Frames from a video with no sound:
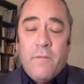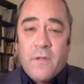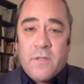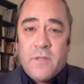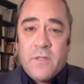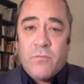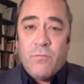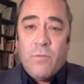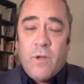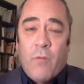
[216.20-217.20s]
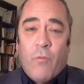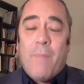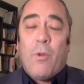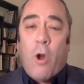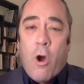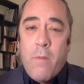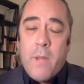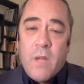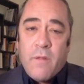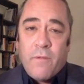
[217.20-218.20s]
this rebel
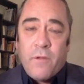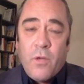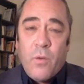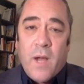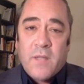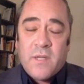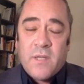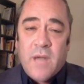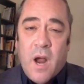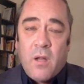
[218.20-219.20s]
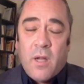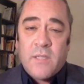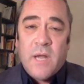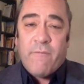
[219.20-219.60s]
army that the U.S. and its allies